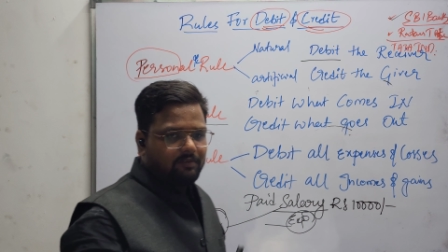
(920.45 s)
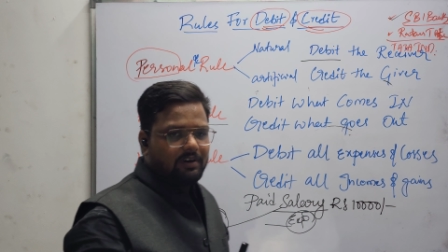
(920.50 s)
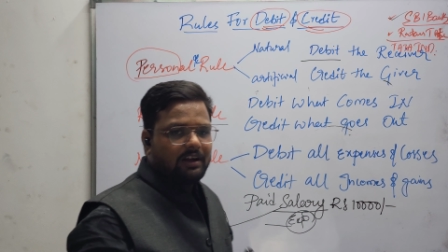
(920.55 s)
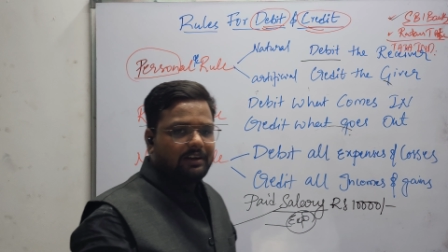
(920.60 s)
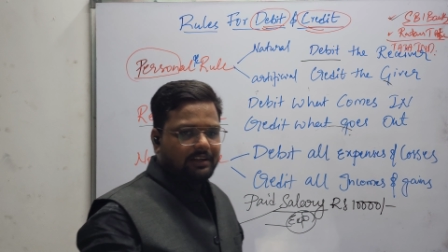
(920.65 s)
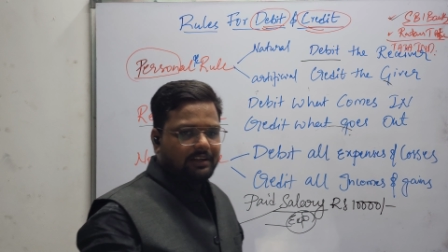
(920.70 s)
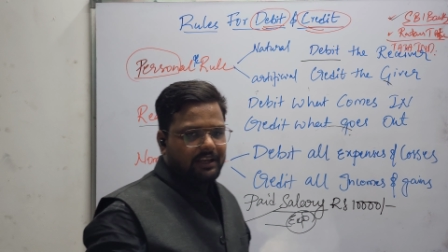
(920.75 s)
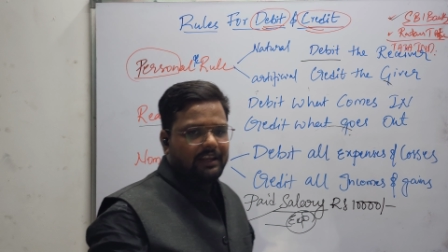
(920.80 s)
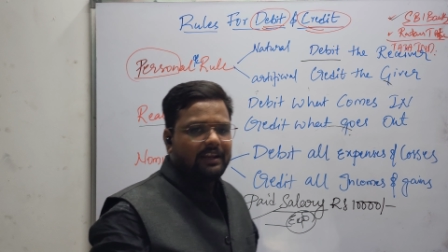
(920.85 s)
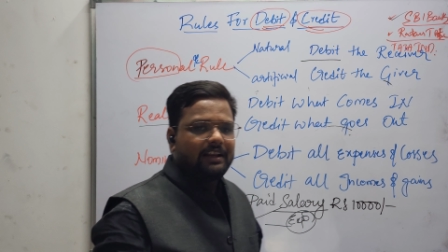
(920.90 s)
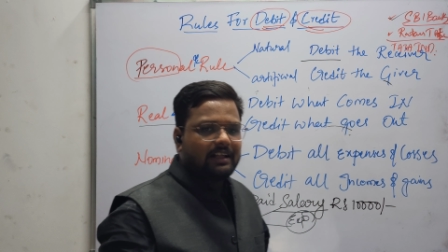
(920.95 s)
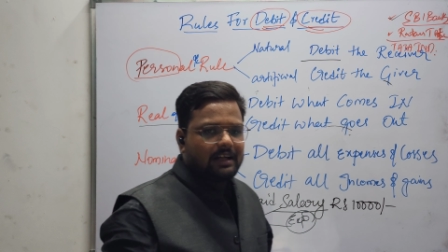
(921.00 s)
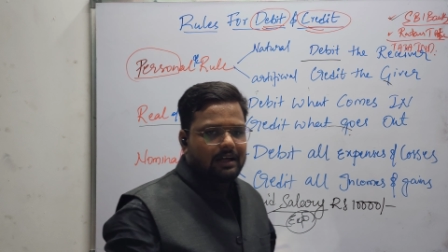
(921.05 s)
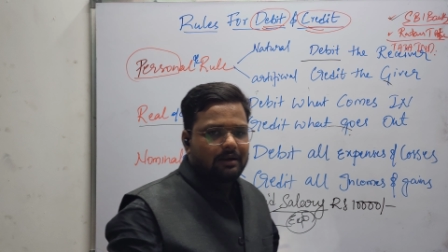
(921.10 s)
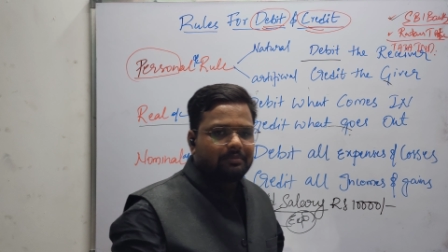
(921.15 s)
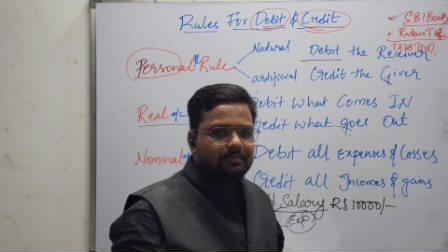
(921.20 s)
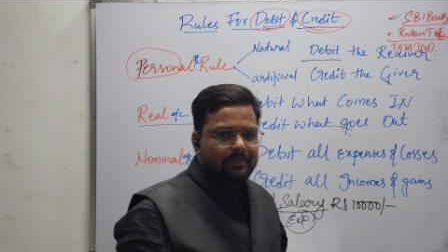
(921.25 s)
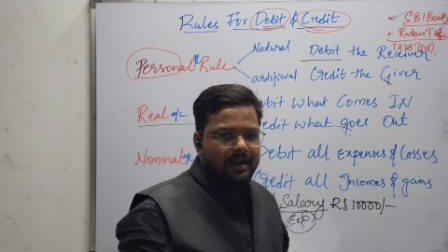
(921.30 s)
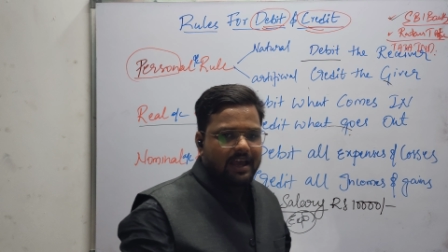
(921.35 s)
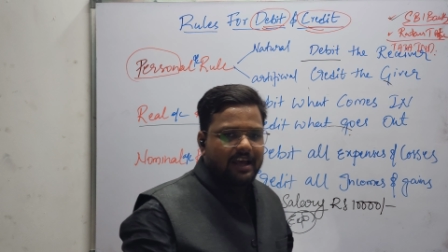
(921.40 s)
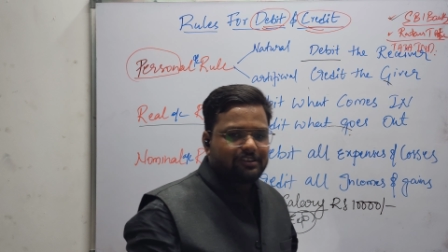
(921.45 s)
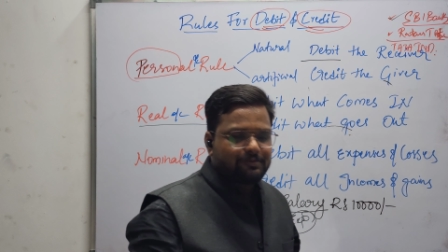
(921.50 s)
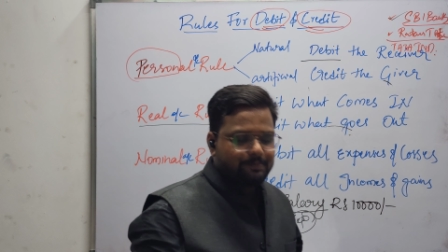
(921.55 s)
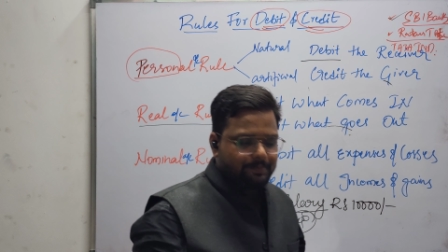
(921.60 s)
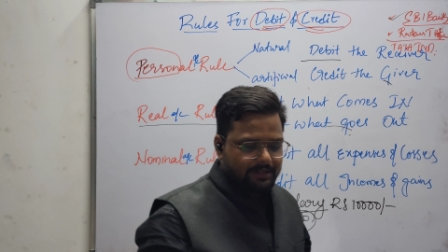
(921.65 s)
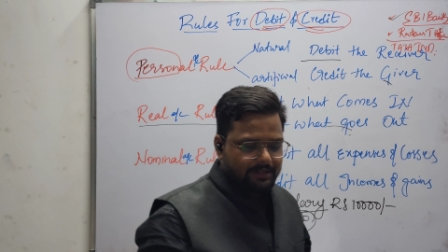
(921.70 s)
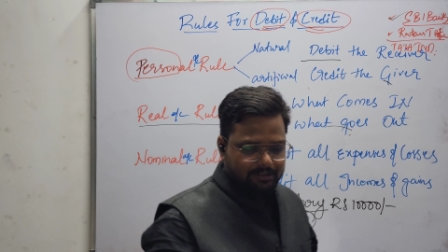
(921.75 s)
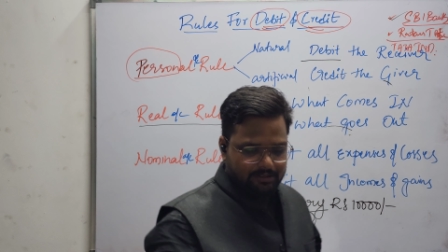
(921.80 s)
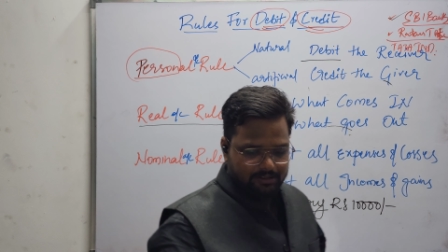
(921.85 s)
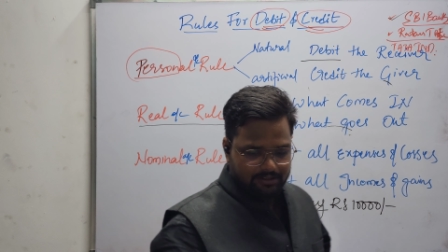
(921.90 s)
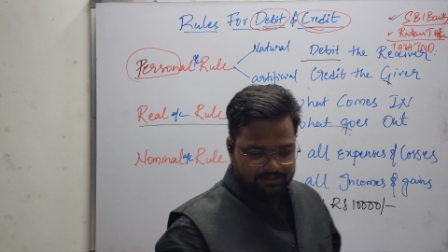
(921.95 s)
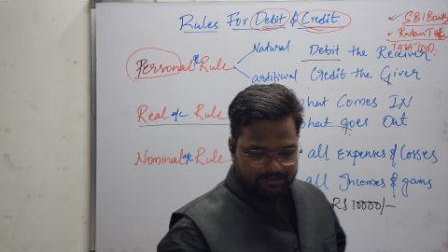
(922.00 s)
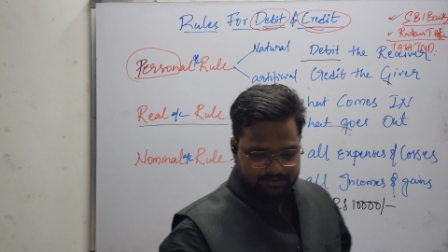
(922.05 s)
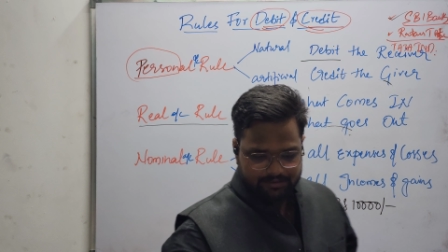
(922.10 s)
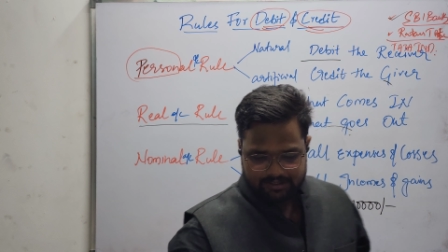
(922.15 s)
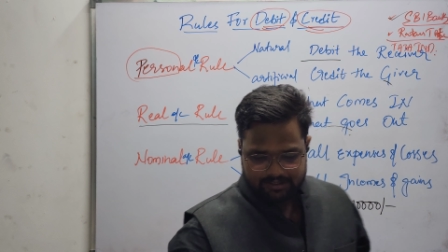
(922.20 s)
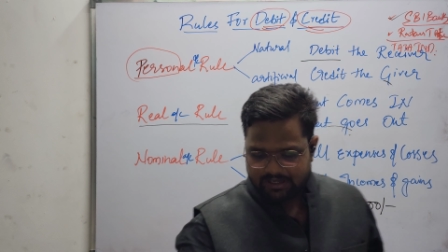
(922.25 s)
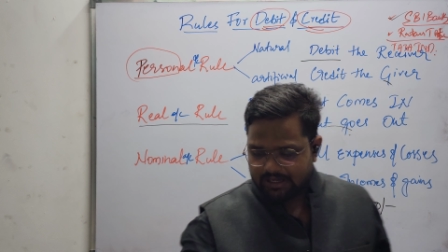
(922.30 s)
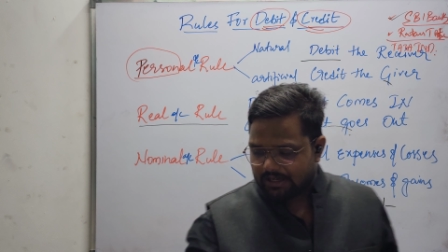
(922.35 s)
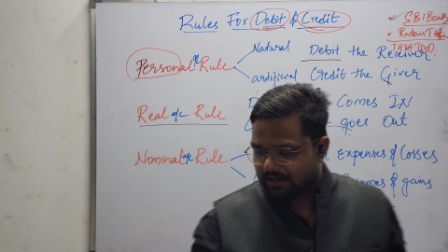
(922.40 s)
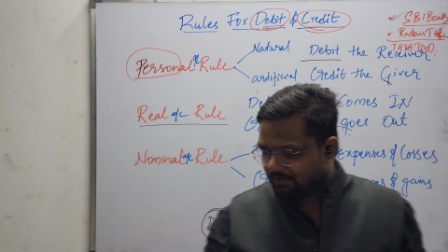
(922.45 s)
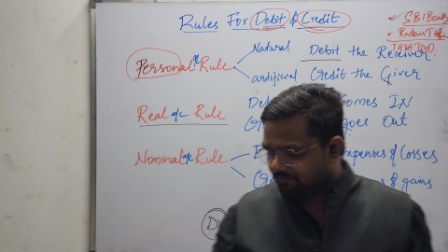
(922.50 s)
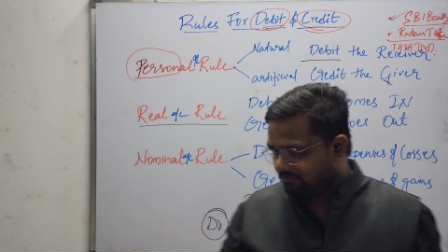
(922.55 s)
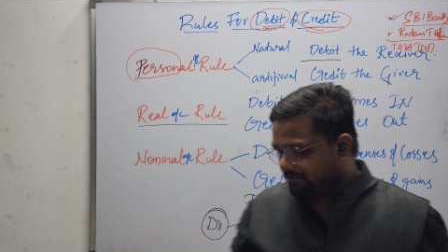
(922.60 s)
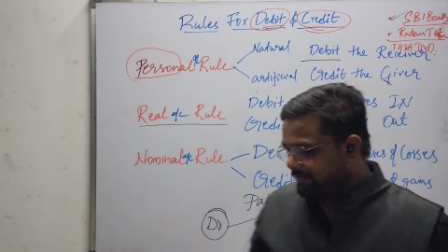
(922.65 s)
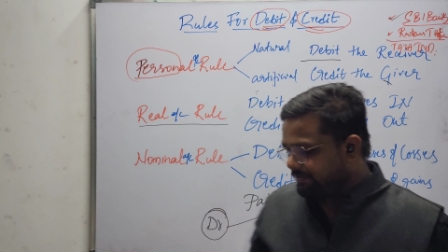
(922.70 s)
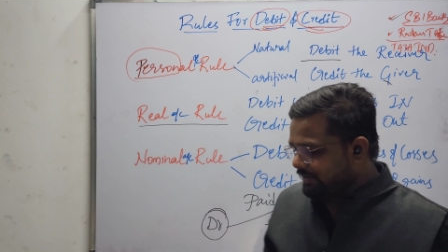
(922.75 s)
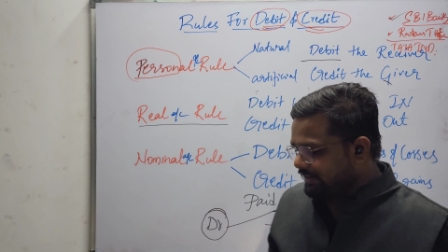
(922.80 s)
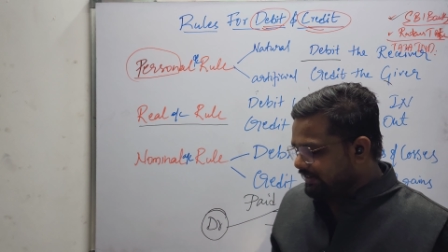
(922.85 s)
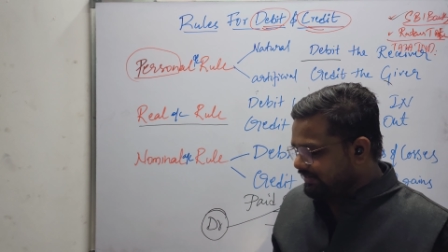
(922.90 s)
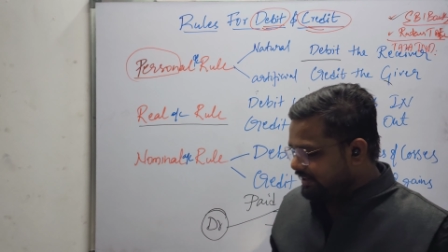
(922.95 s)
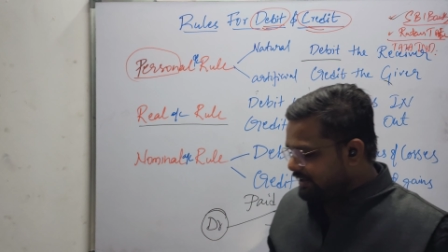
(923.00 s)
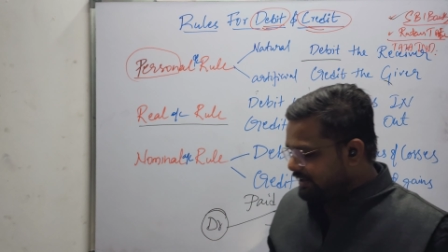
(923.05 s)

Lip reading: one income aspect. We will